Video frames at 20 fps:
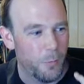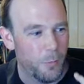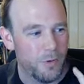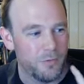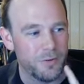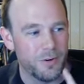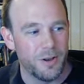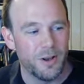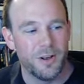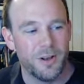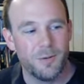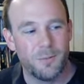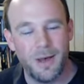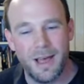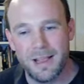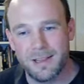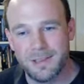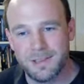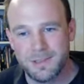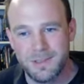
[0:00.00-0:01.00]
we forgot what
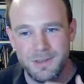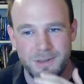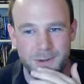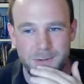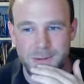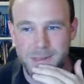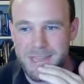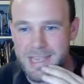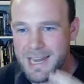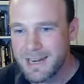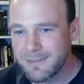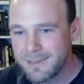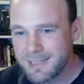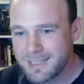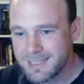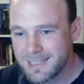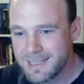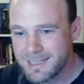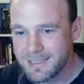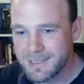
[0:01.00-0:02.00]
else you do at the end of a
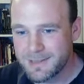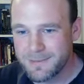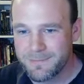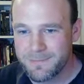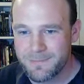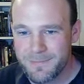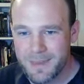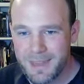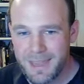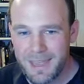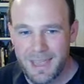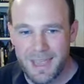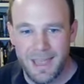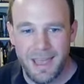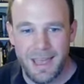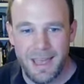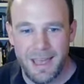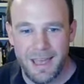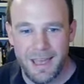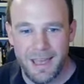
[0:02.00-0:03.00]
season.
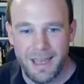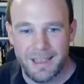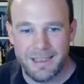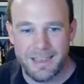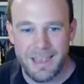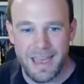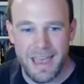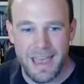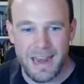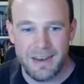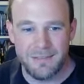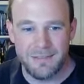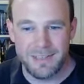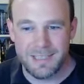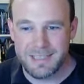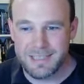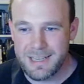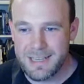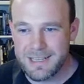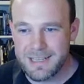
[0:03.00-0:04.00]
Uh, at the end of a
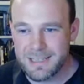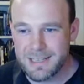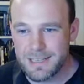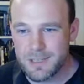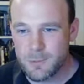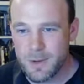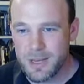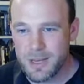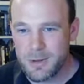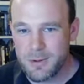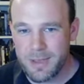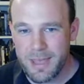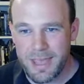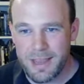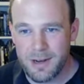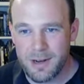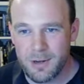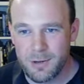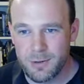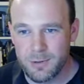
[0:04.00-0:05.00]
season is when you
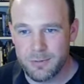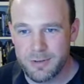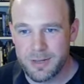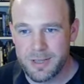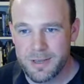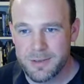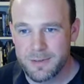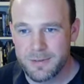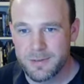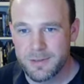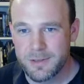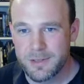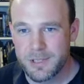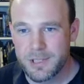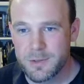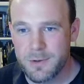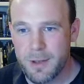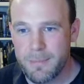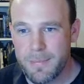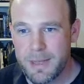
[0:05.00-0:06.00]
gain glory.
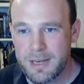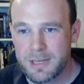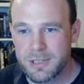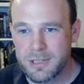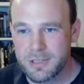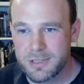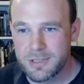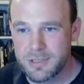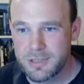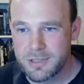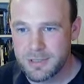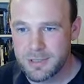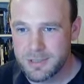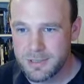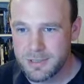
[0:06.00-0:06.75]
So I mentioned